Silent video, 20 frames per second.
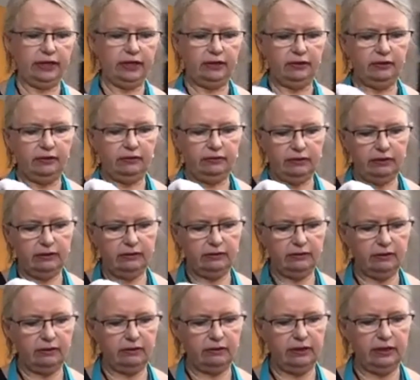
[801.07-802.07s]
use this
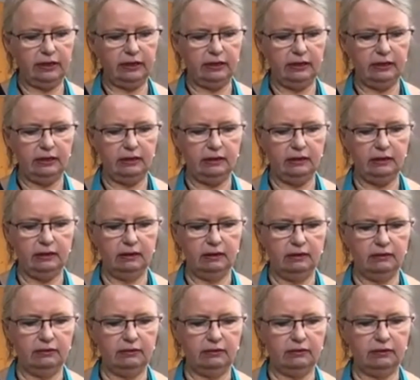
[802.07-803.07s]
green
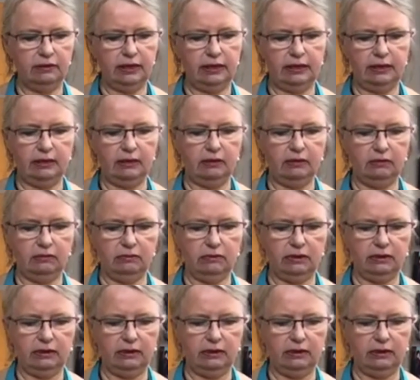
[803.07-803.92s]
straight out?